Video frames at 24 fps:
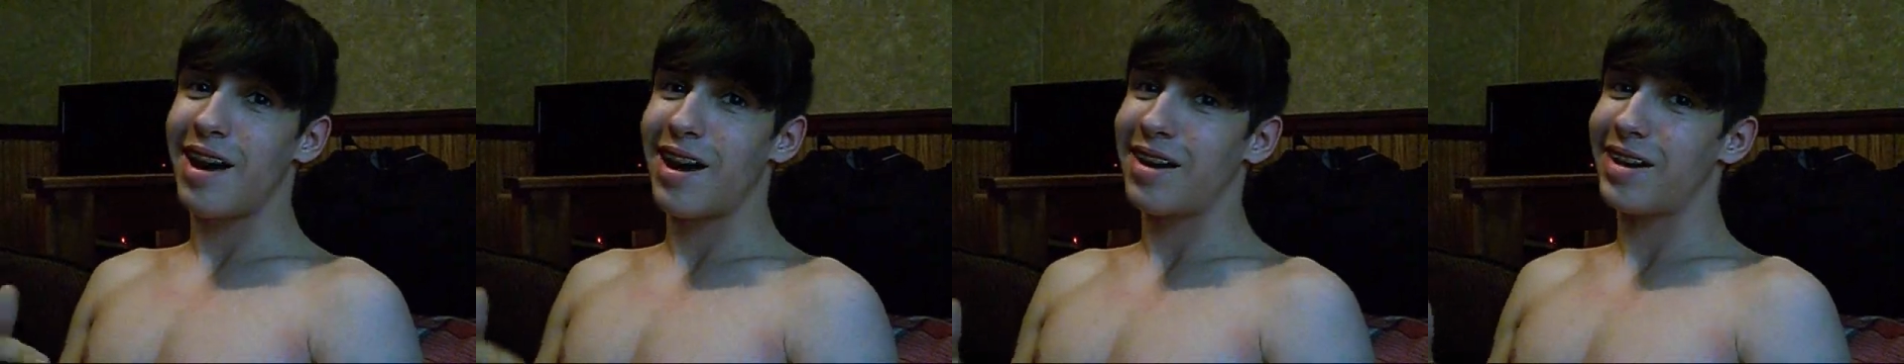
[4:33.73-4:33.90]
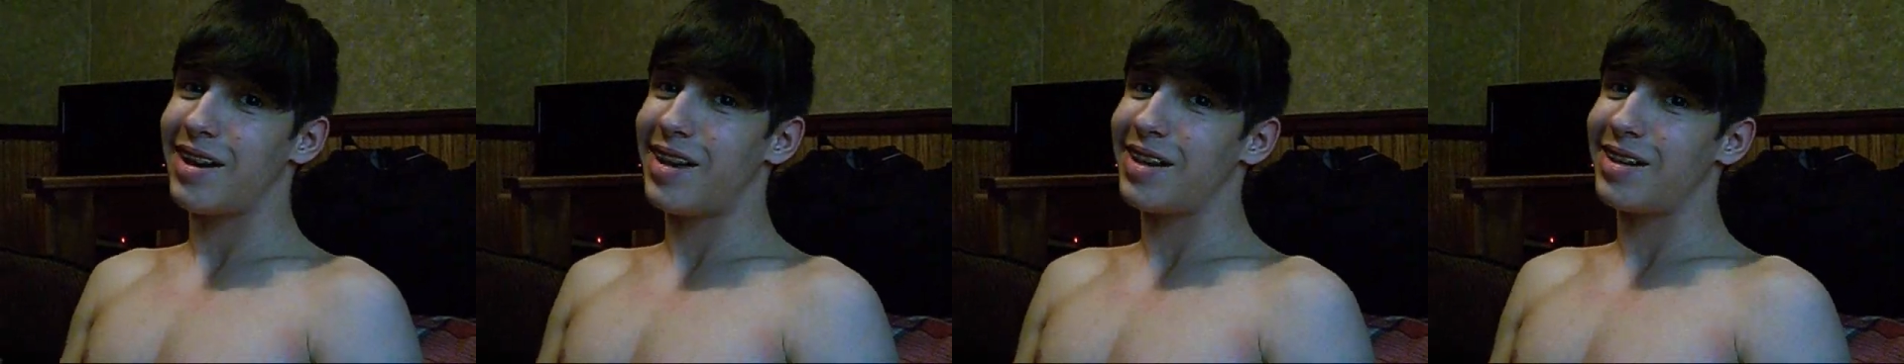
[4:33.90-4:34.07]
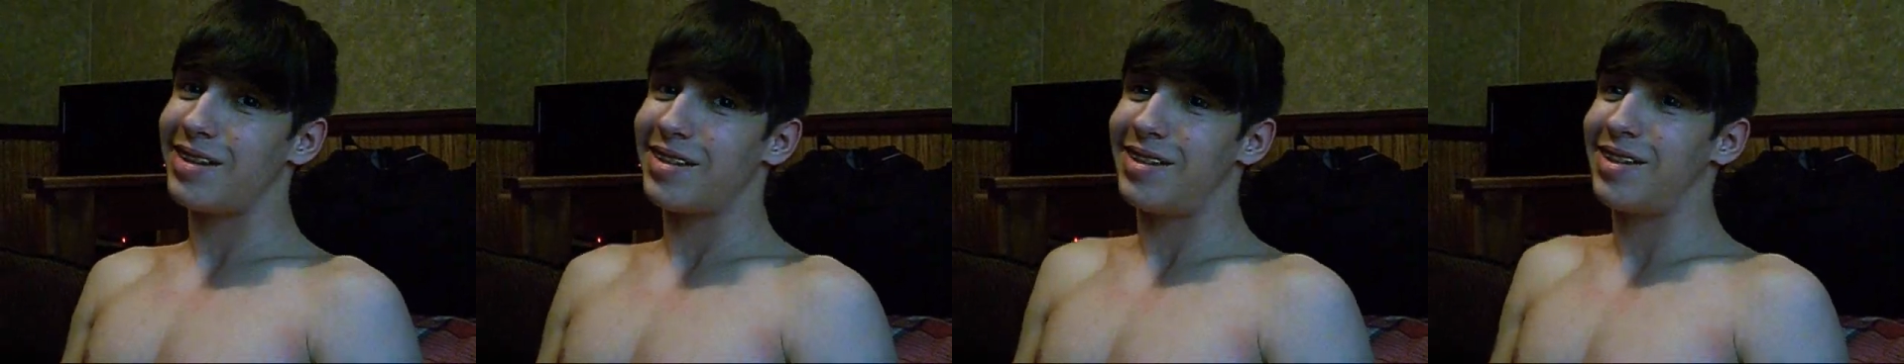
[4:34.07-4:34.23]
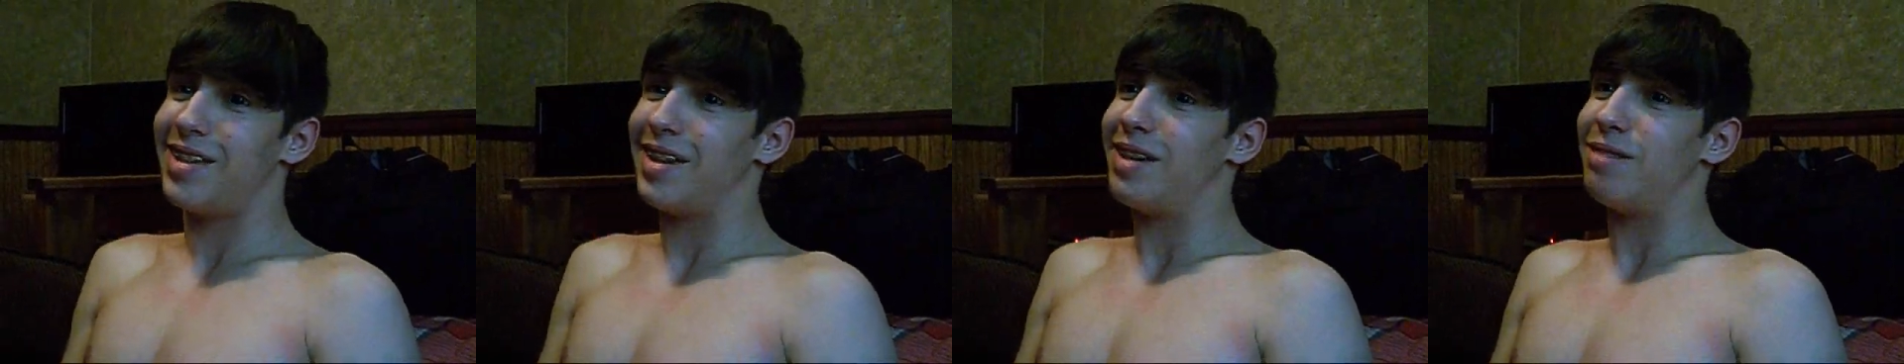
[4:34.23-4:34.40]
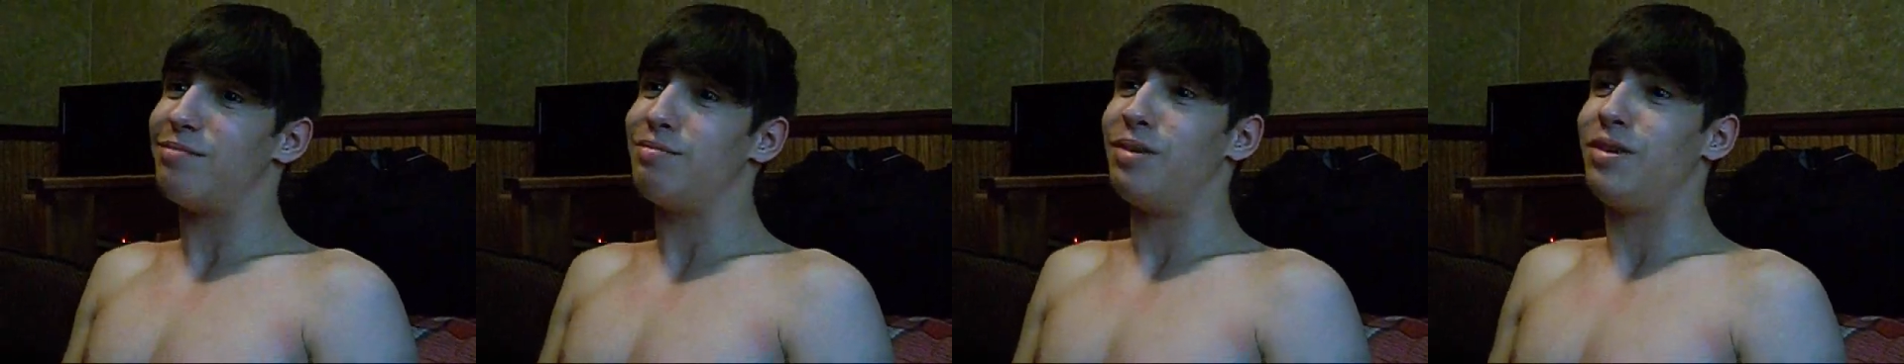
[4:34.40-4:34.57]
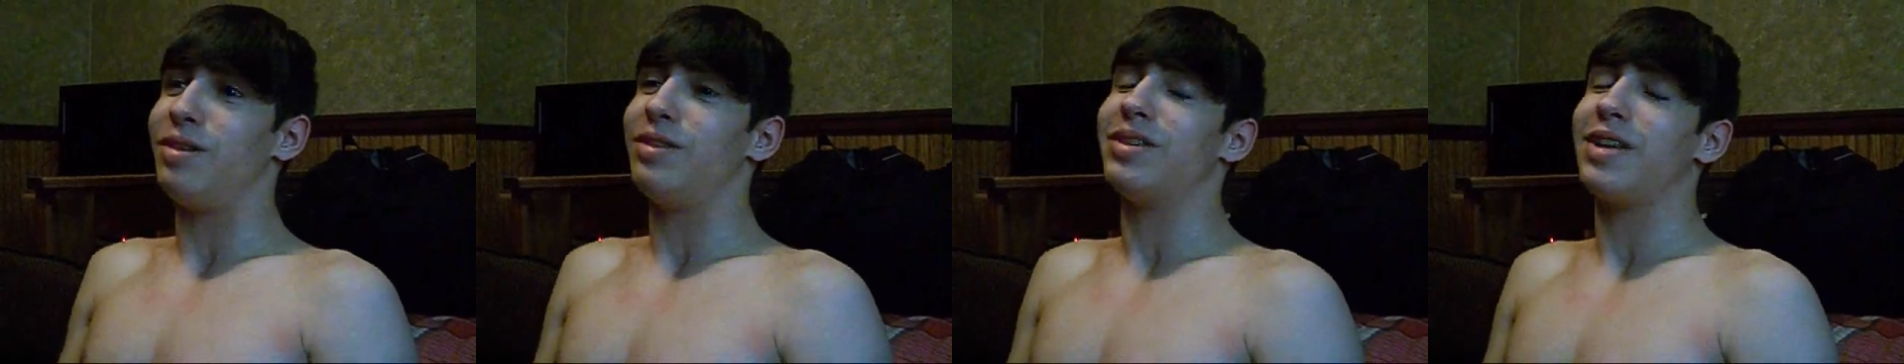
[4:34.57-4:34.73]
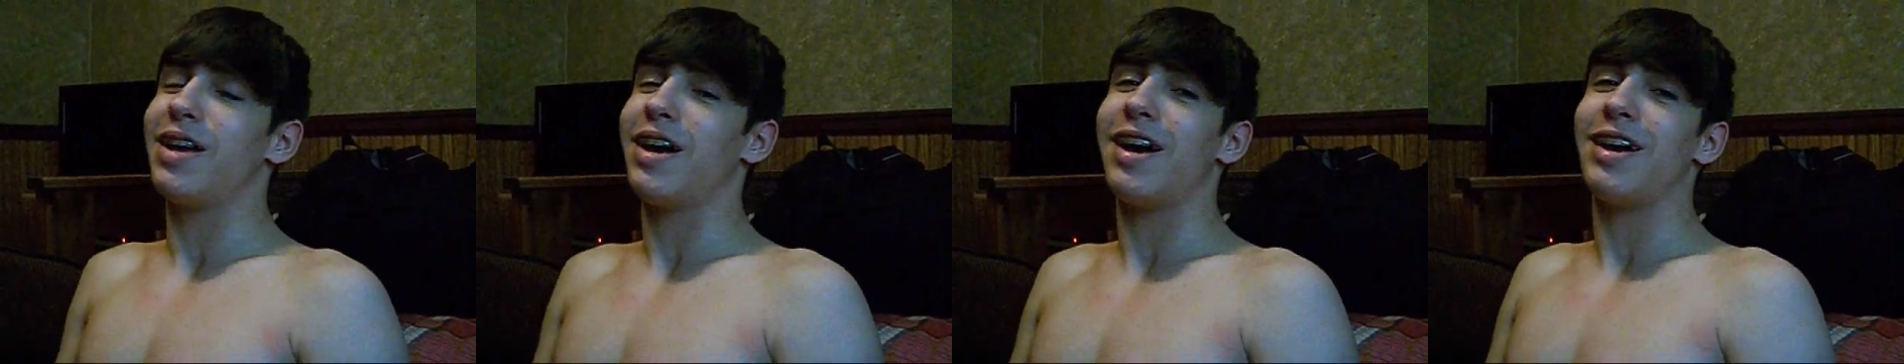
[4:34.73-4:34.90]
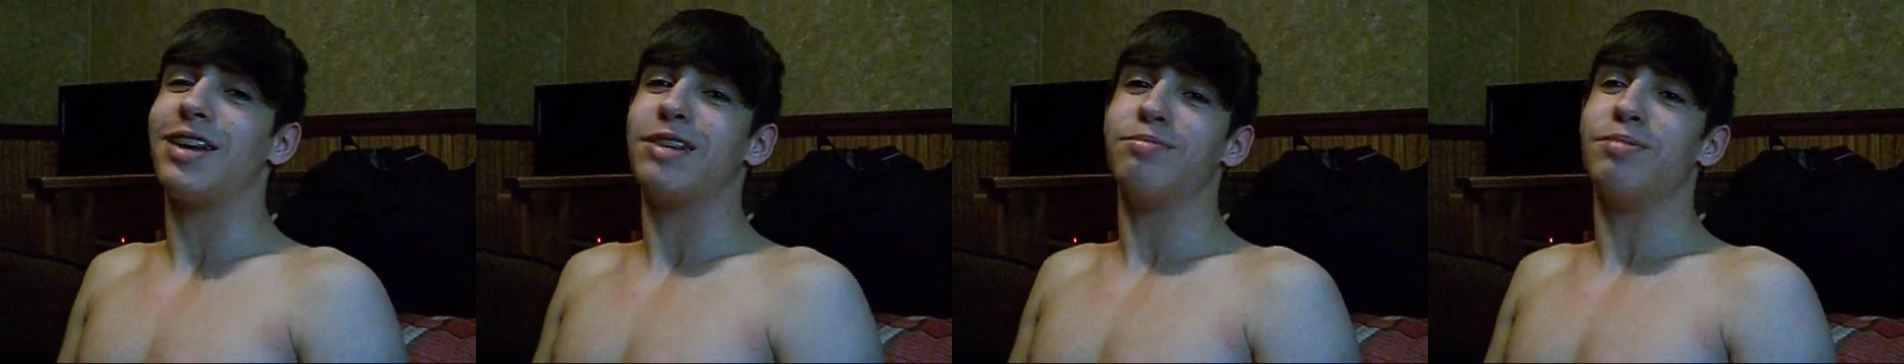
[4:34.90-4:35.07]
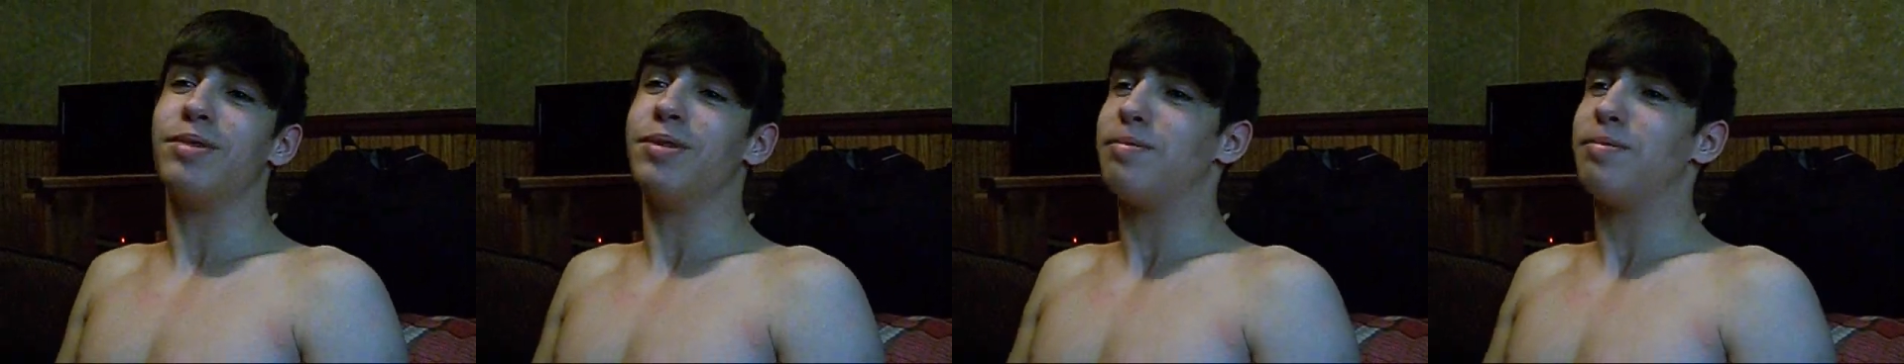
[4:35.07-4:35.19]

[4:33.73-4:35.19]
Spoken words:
I can't stand bald guys,